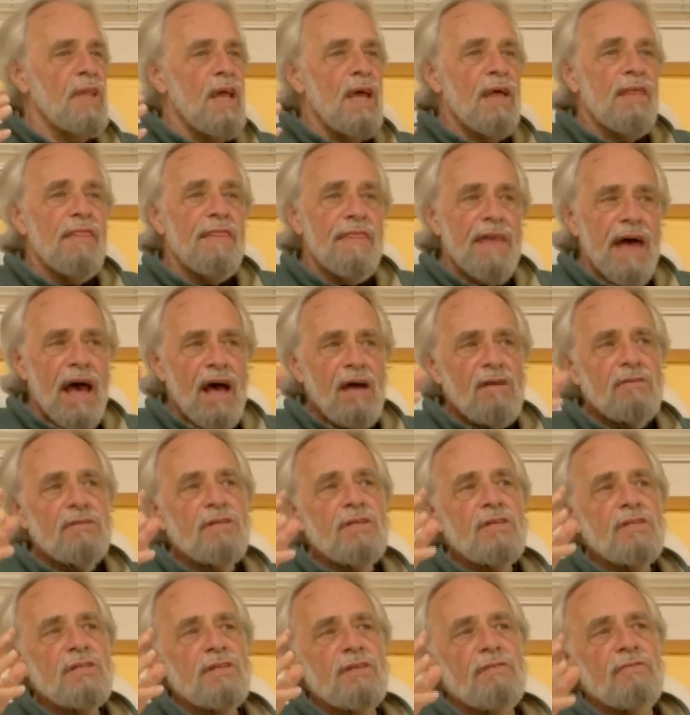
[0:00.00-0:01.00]

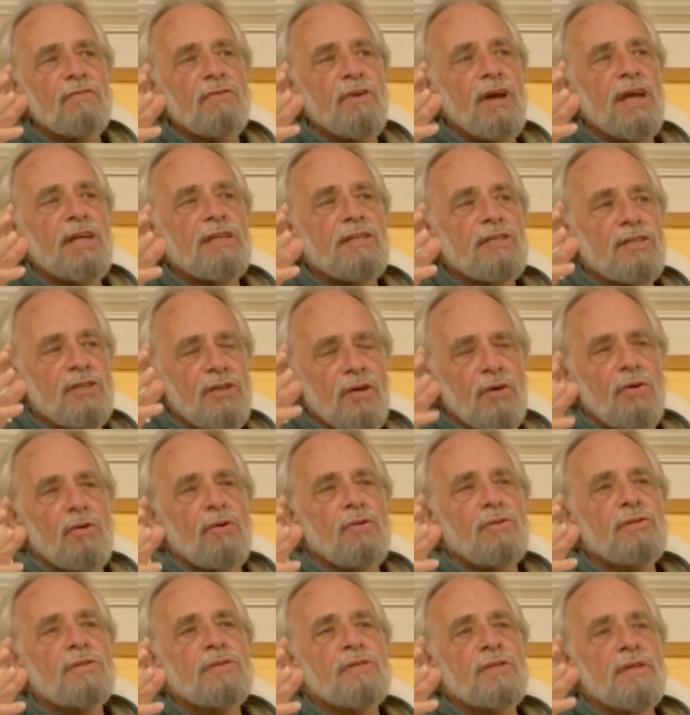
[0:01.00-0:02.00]
thousands of great
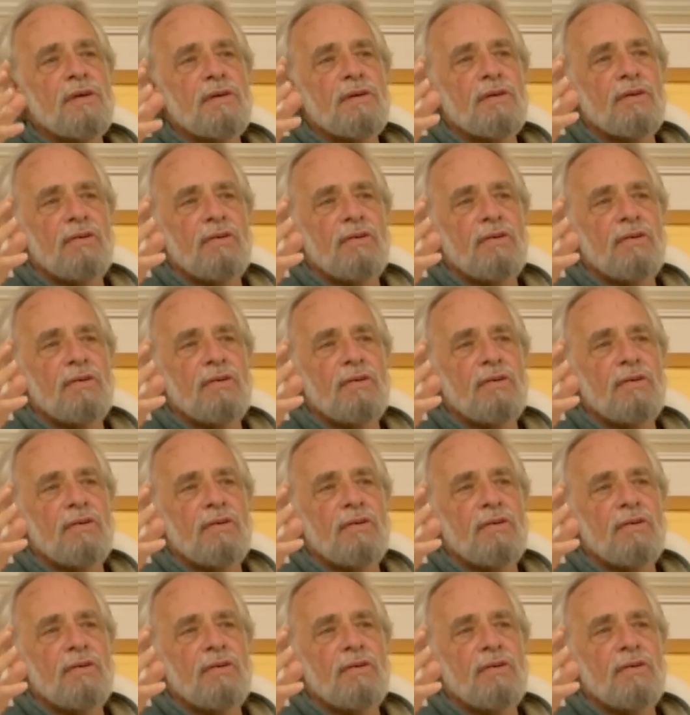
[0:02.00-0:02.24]
souls,